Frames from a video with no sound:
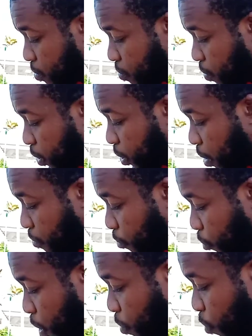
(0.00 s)
which have
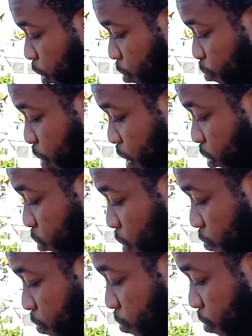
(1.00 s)
great recompense
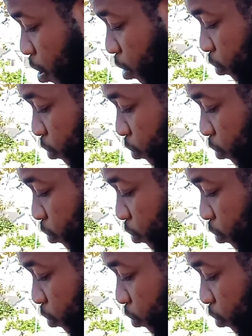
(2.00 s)
of reward.